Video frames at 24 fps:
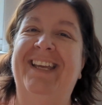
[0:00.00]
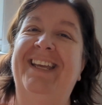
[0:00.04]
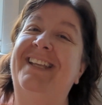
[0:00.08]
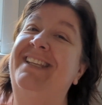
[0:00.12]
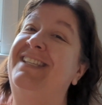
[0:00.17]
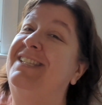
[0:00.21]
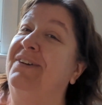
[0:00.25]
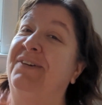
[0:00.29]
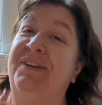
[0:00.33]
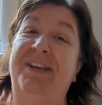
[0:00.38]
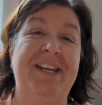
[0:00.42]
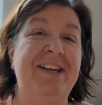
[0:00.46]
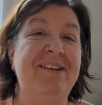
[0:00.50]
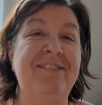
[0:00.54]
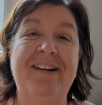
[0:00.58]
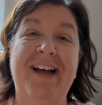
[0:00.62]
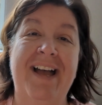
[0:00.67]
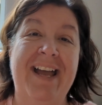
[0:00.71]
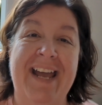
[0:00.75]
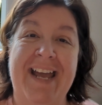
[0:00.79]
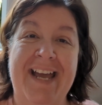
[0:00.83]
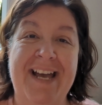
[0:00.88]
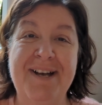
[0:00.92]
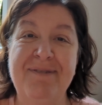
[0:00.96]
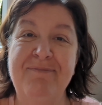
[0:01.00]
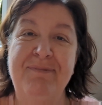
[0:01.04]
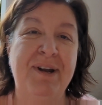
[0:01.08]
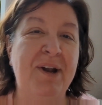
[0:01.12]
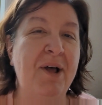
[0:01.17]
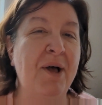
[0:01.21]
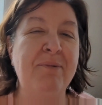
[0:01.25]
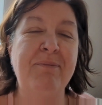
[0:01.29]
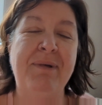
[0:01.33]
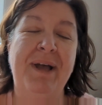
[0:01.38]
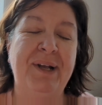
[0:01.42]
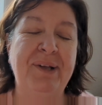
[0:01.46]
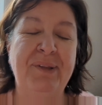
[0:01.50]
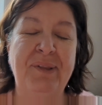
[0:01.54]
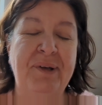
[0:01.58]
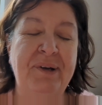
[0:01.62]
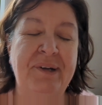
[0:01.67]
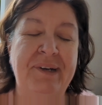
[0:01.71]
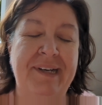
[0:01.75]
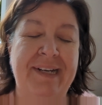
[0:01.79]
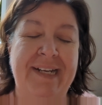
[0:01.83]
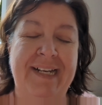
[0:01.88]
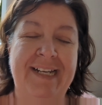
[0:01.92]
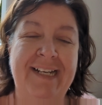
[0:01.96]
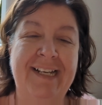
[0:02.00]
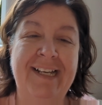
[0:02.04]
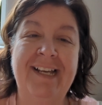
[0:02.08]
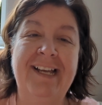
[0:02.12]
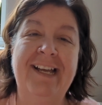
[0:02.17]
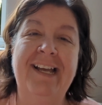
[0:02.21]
So here I am in all my glory.